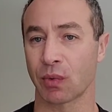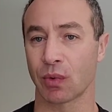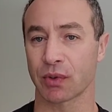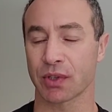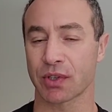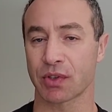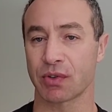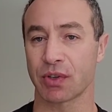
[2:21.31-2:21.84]

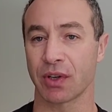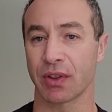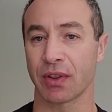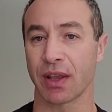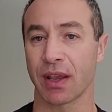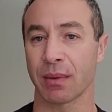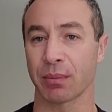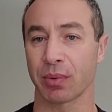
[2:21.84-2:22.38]
Qantas treating
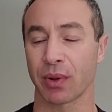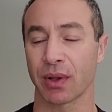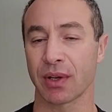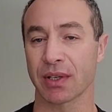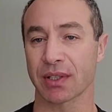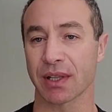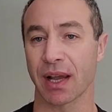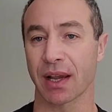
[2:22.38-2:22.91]
the
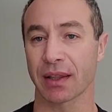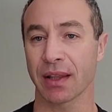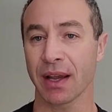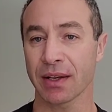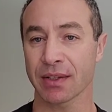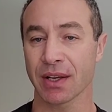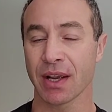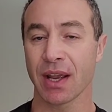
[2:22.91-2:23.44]
employees like
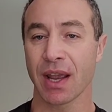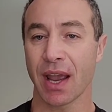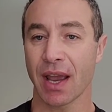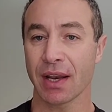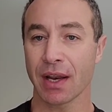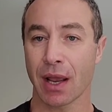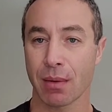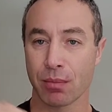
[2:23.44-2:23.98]
that,
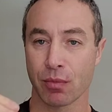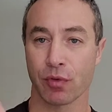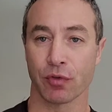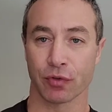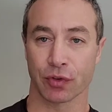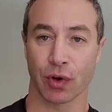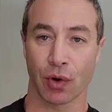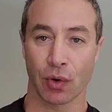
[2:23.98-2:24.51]
and I
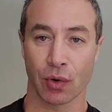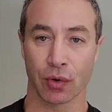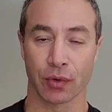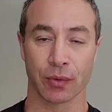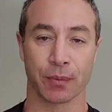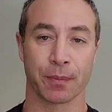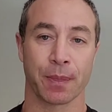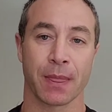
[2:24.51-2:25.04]
moved
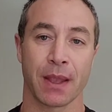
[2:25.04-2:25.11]
on.